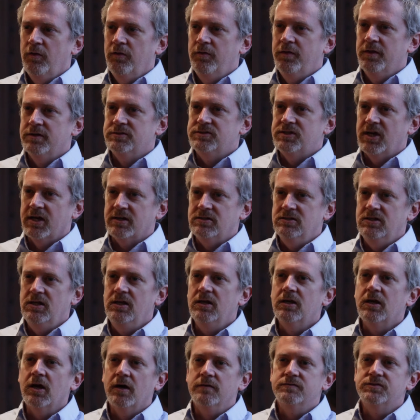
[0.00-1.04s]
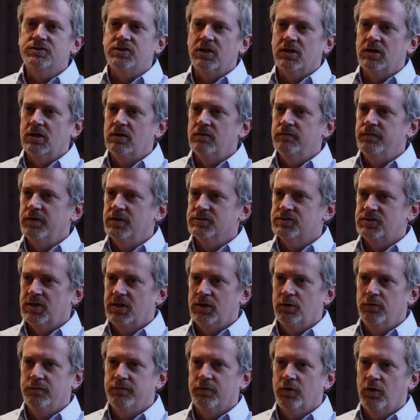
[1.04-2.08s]
the technique of singing
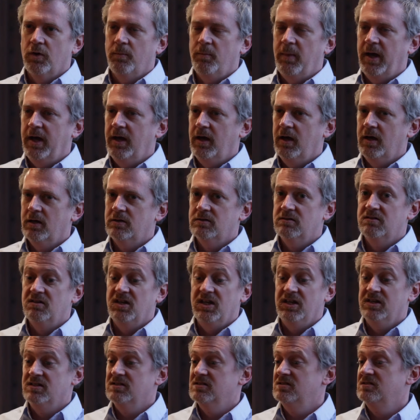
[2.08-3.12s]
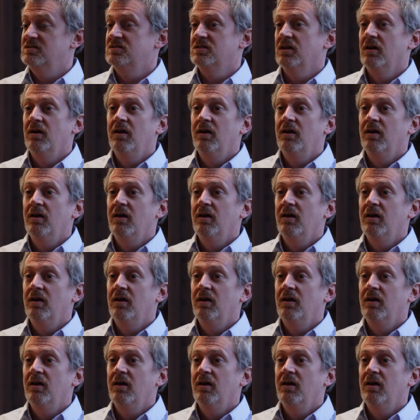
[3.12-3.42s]
falsetto for a man is